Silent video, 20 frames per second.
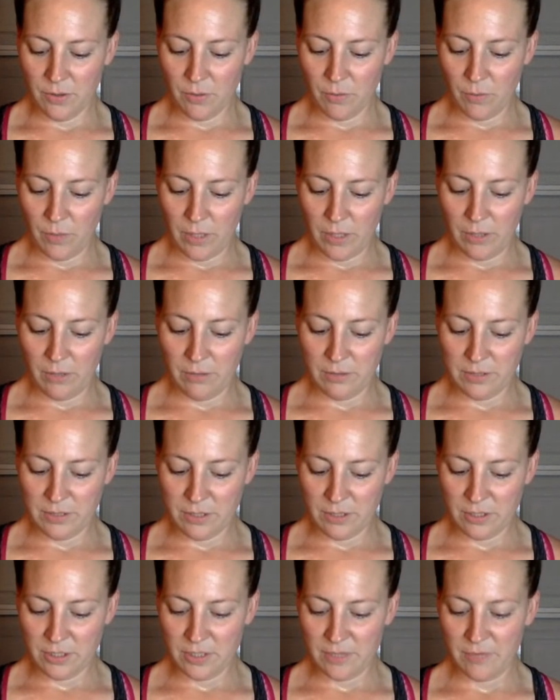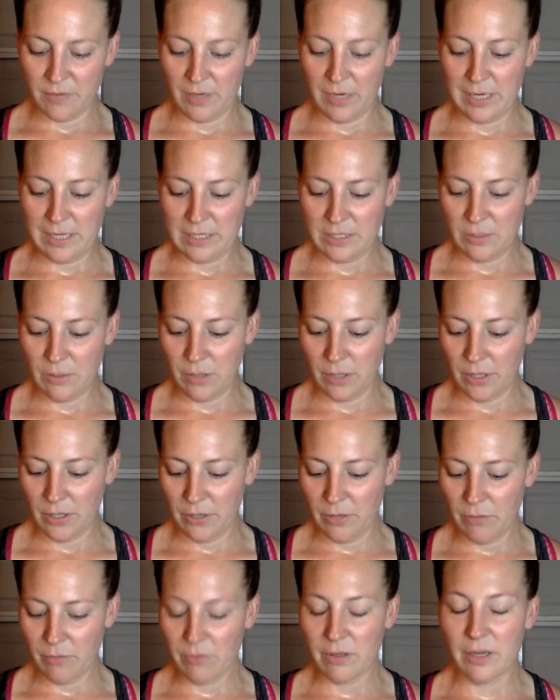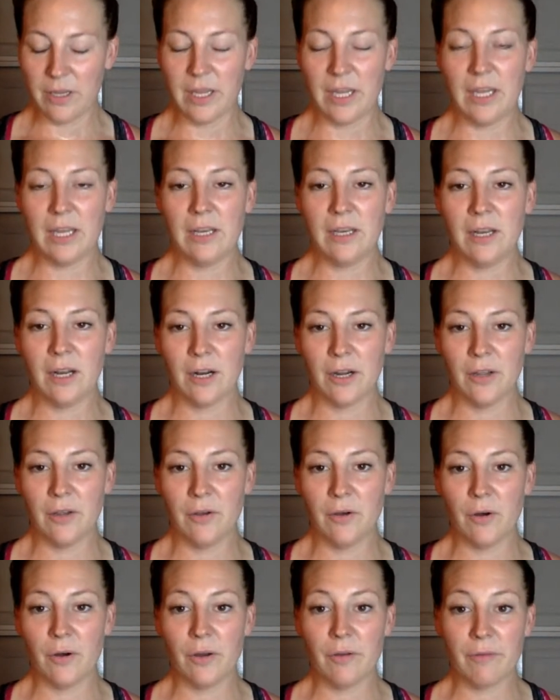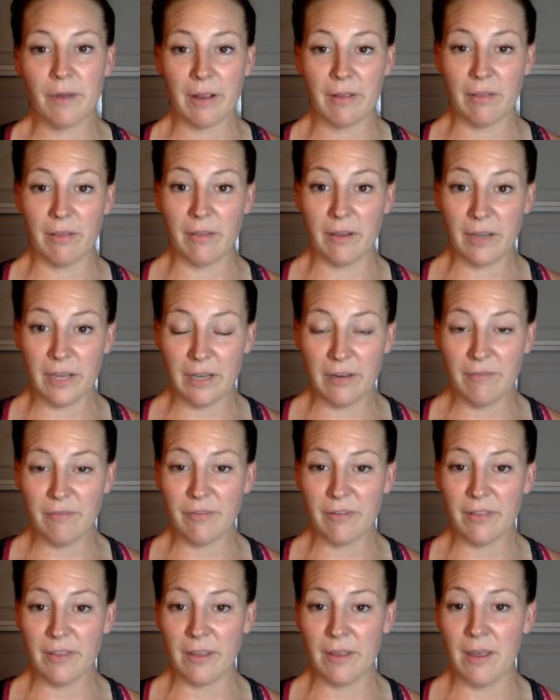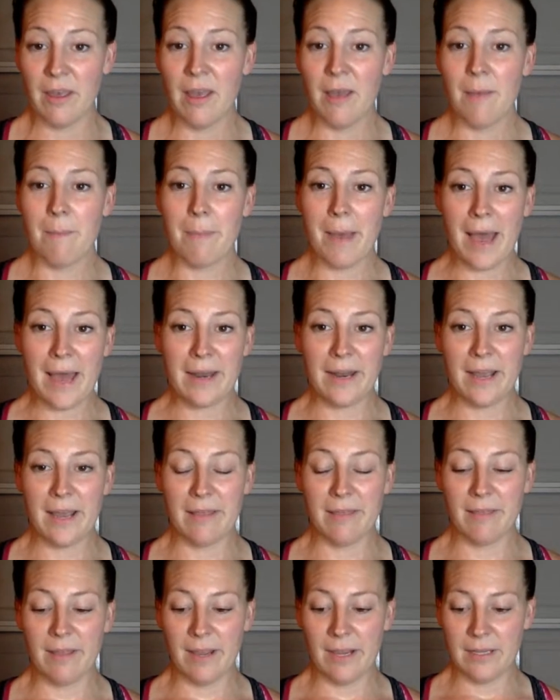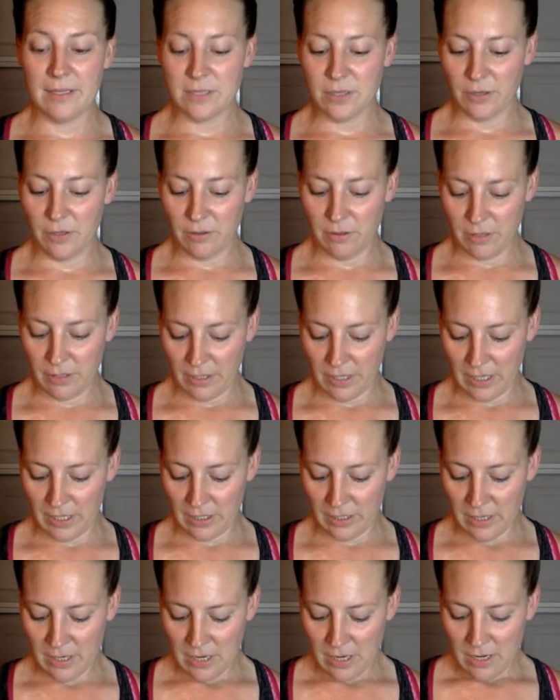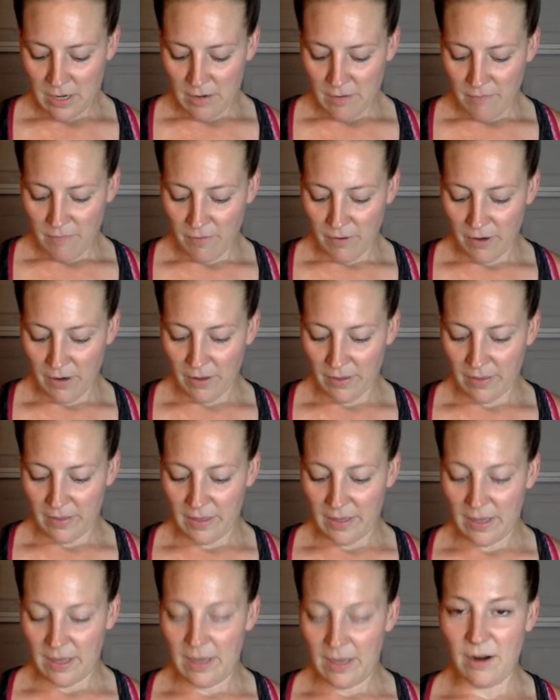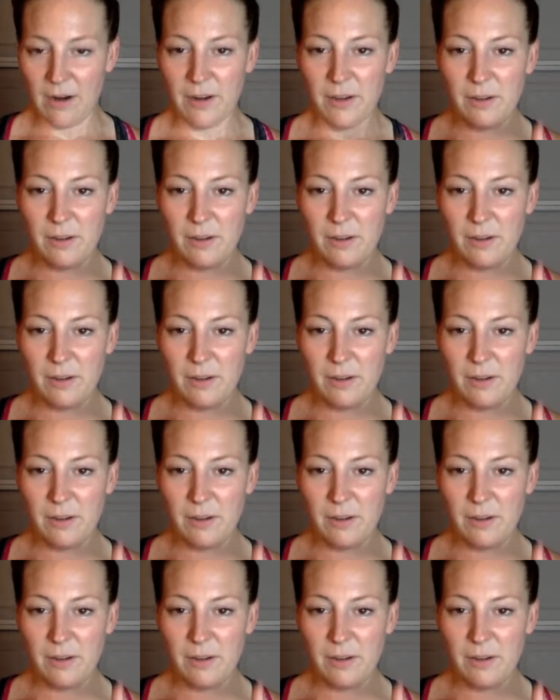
the one who searches for it. So are you looking? Are you going around looking for the bad headlines? Are you looking for you